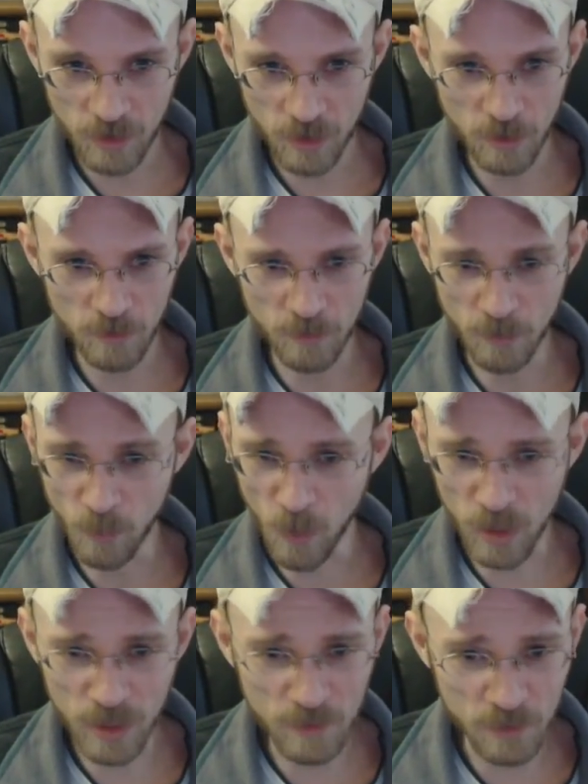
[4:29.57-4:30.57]
of
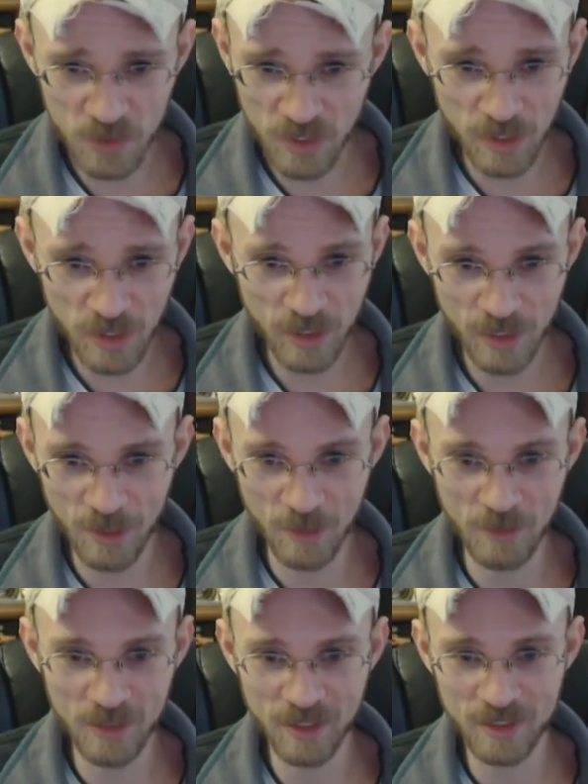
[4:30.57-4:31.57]
whatever city. I don't
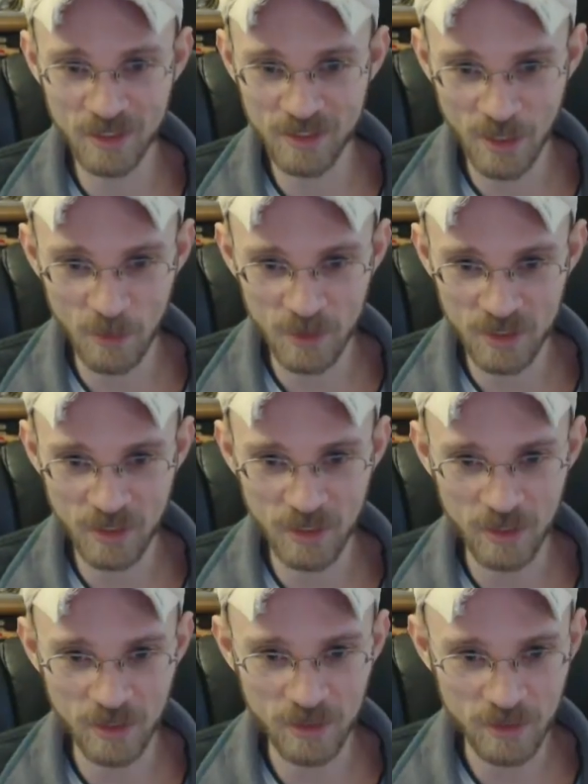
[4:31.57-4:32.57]
even think they say what
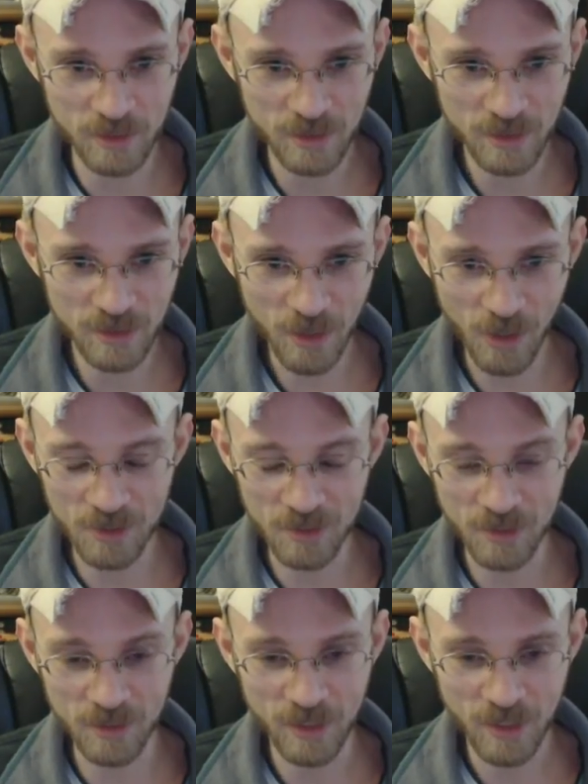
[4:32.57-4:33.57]
city it is,
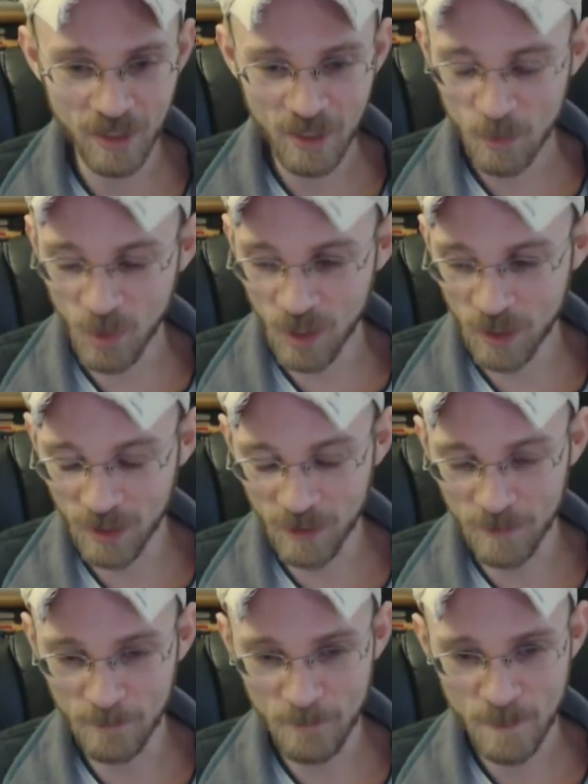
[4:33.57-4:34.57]
honestly.
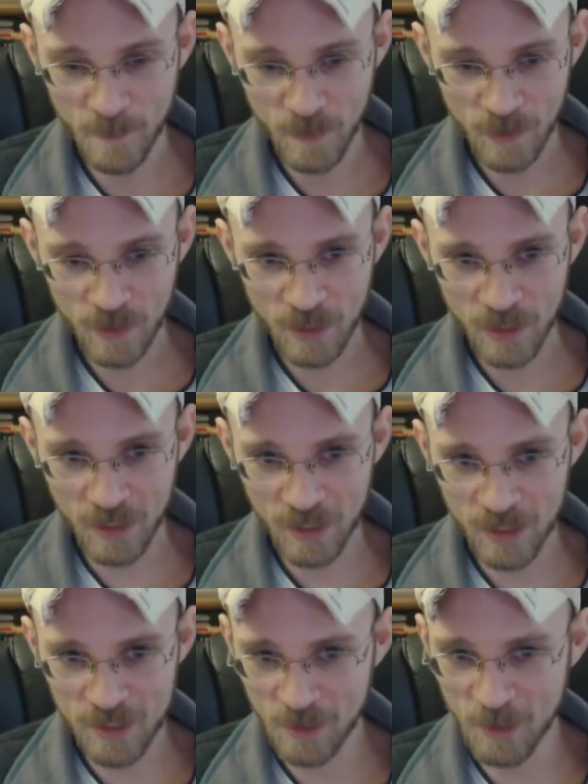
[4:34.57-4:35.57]
But
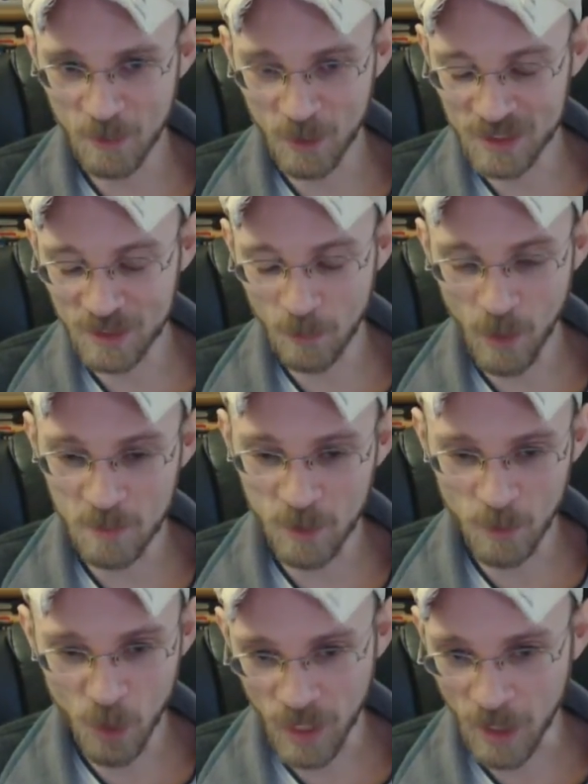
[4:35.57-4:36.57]
he wants to
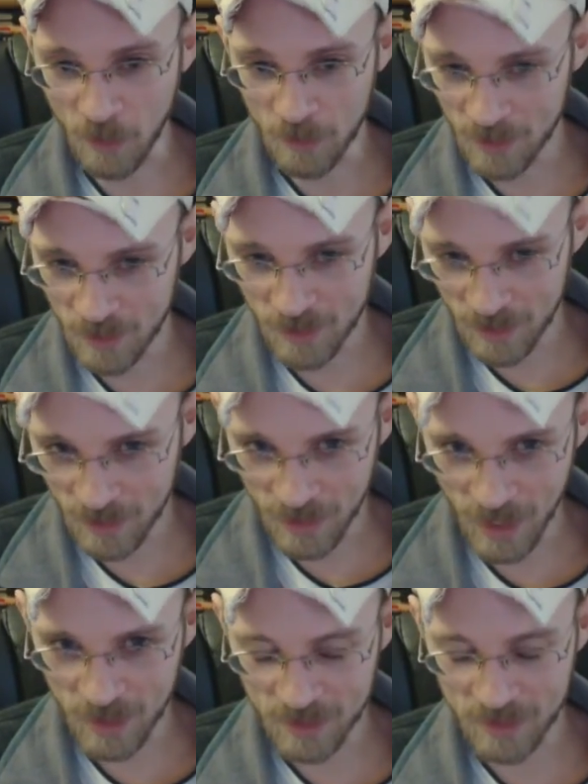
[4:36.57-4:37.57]
wipe them all out.
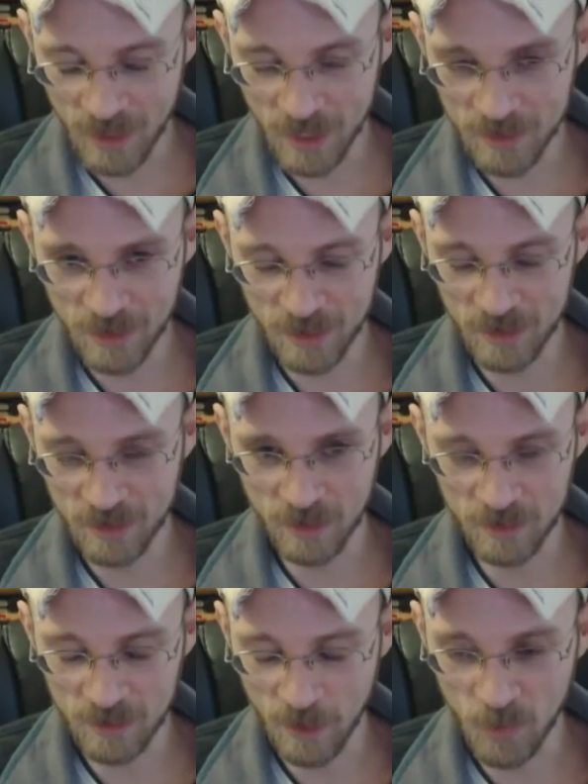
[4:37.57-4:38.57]
That's his
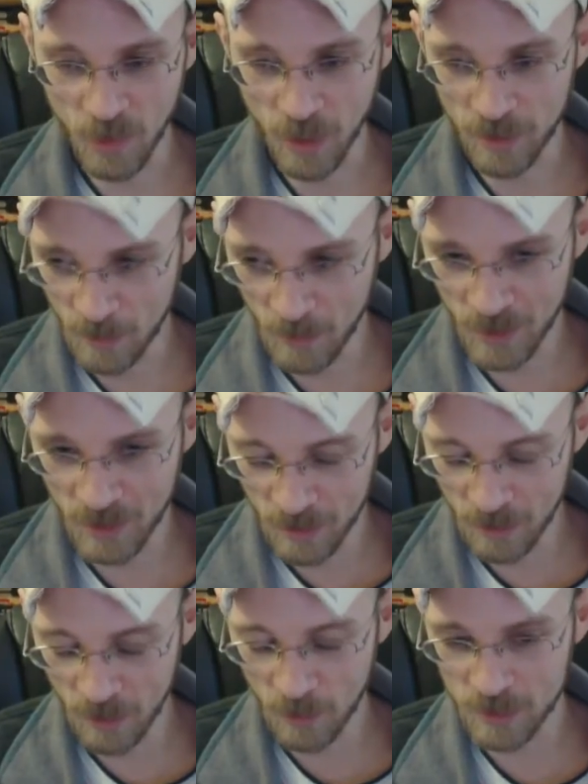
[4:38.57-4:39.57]
subplot. He
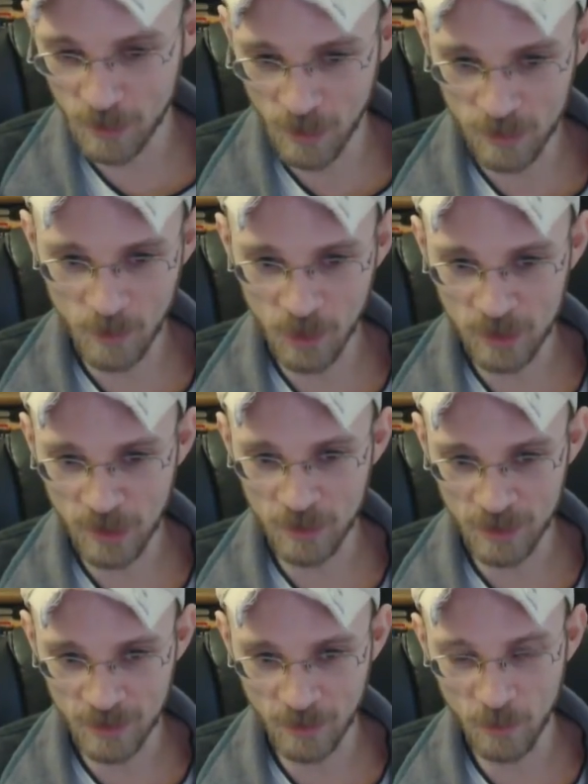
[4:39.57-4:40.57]
literally wants to hunt them all
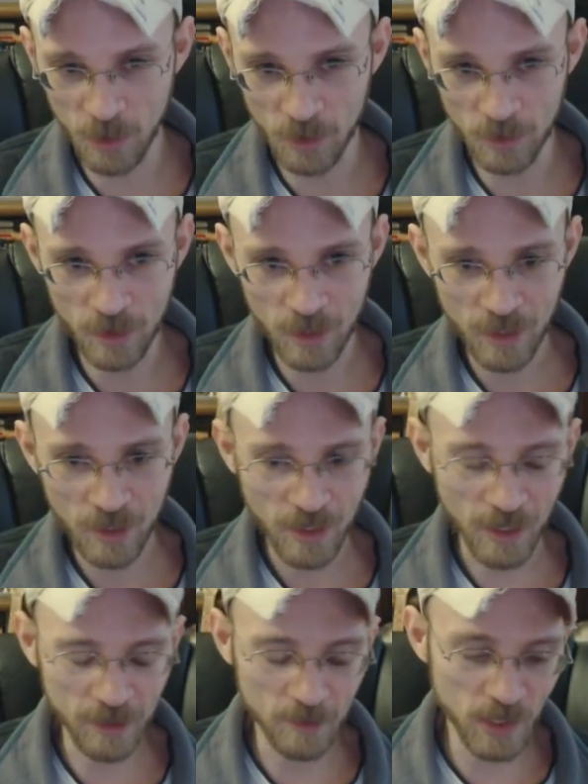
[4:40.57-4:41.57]
down and kill them all.
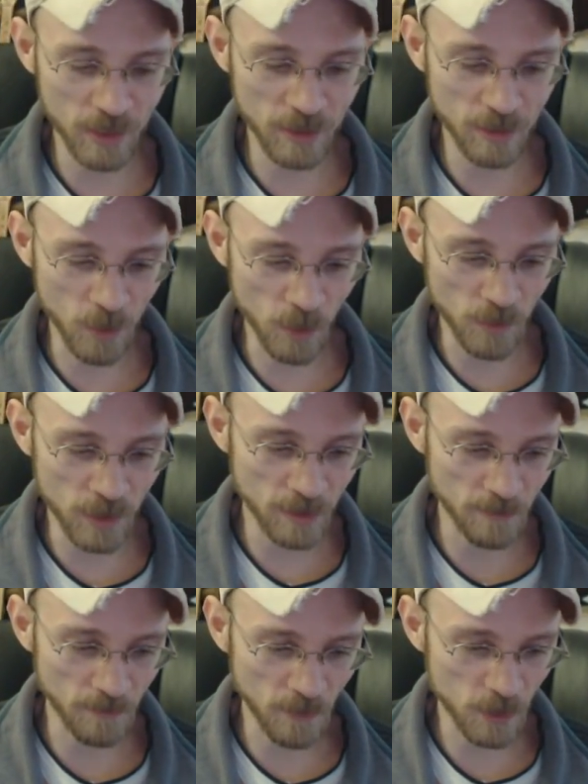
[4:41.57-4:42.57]
At the beginning of the movie,
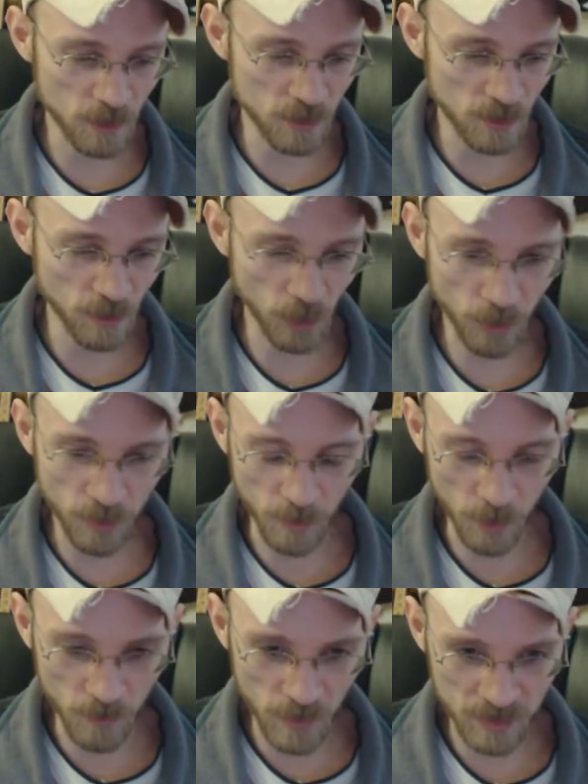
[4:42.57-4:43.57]
the first third of
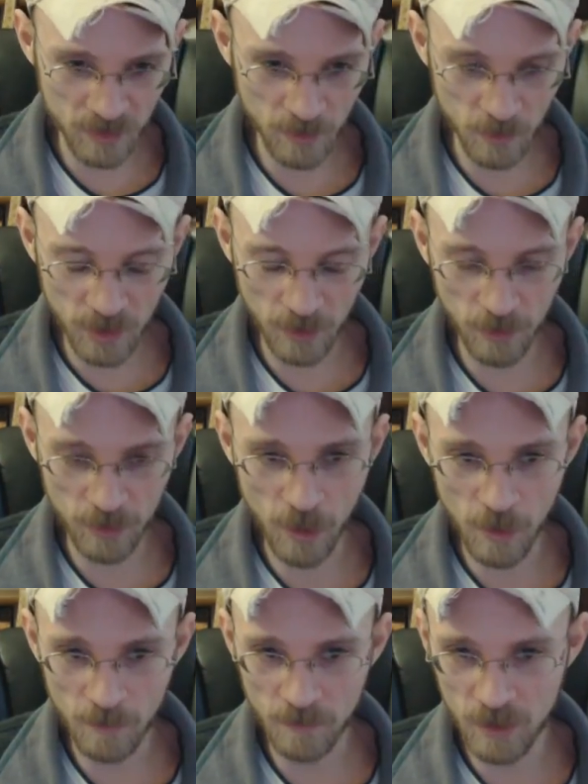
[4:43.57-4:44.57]
the movie is him killing
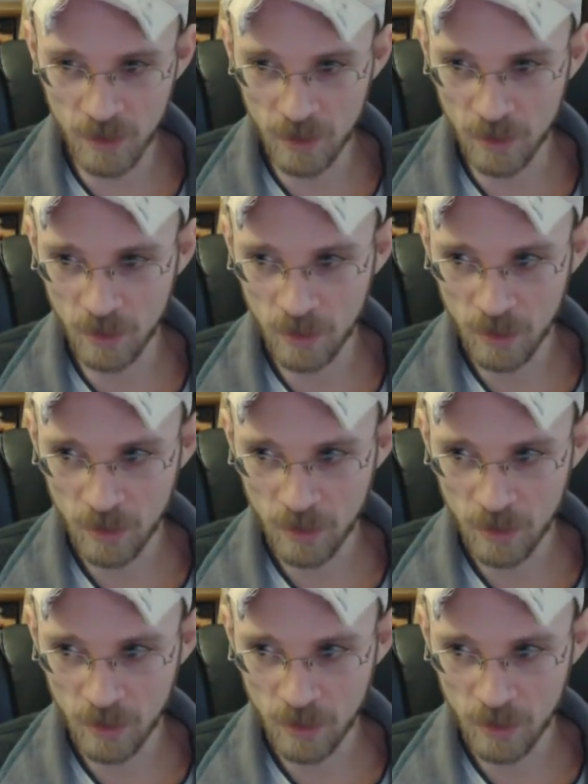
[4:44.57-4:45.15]
off the